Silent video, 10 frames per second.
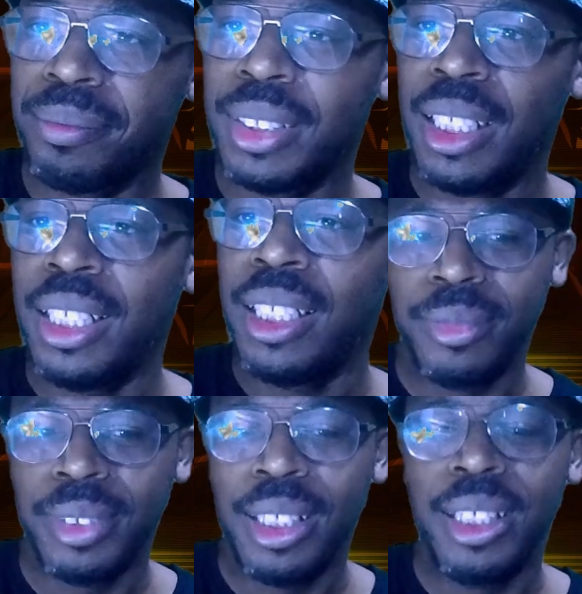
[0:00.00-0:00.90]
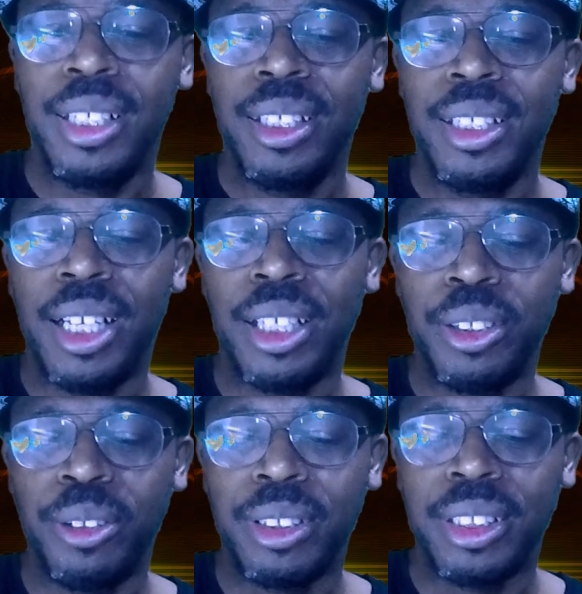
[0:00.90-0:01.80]
I don't
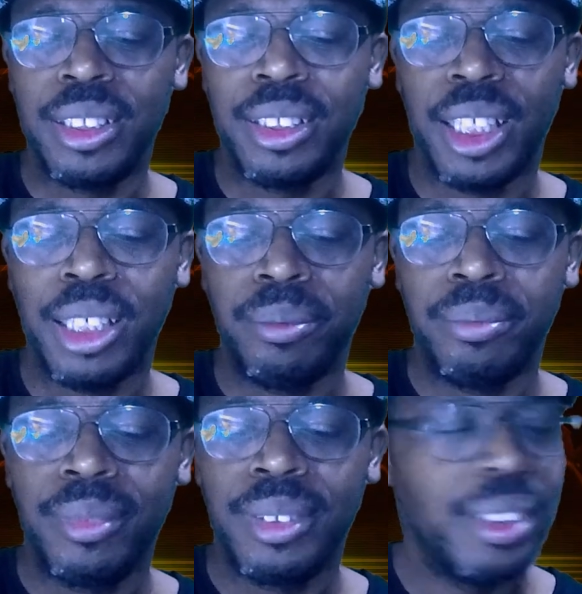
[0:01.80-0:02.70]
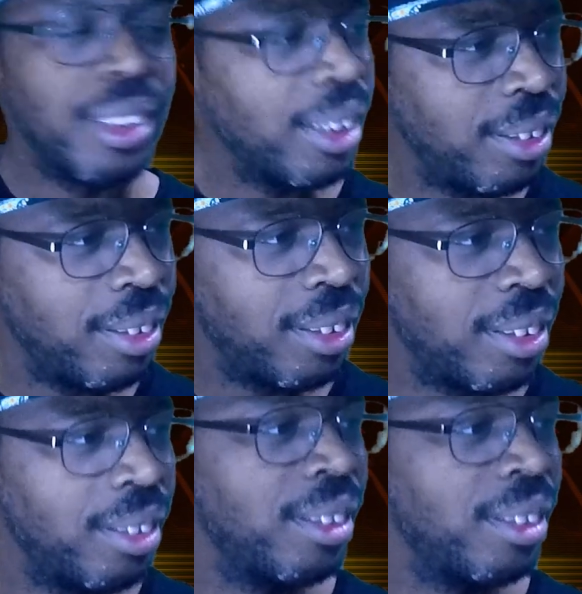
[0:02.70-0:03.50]
know what this game does,